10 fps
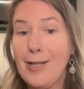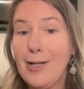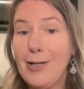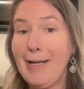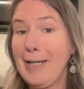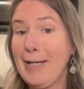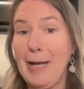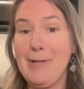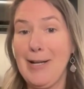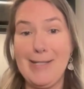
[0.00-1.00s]
they're not going to
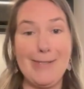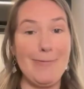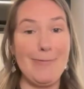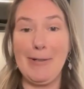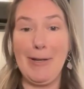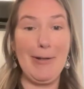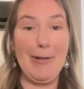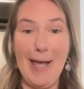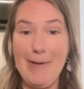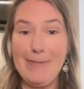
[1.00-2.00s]
come to us if we don't go
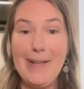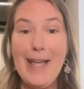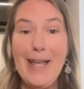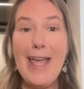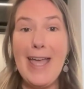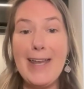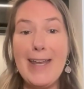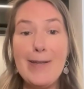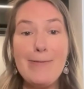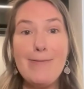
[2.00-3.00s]
to them.
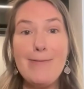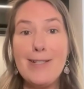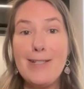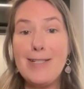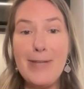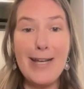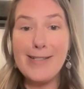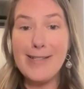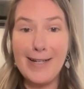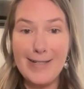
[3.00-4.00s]
And the TPA
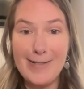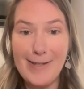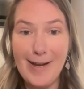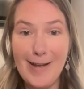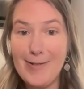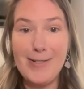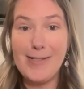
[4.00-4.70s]
is not going to do that. They're